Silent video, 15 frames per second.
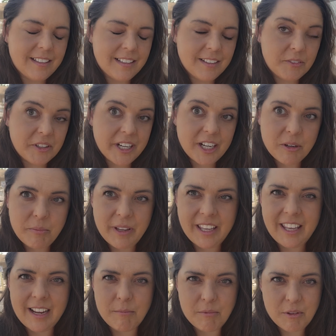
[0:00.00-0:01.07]
We're here
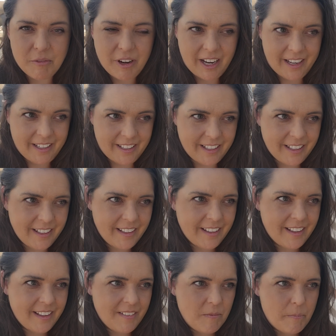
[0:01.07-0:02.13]
picking up the rig,
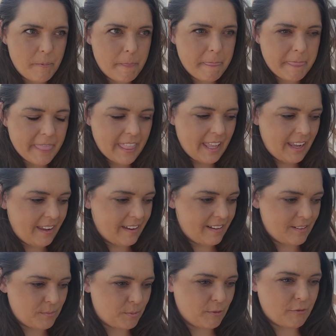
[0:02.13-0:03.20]

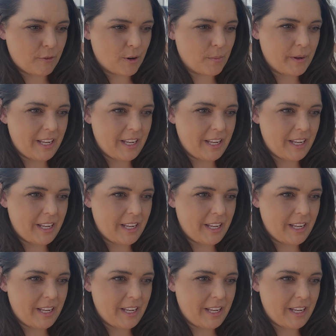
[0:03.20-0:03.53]
and before we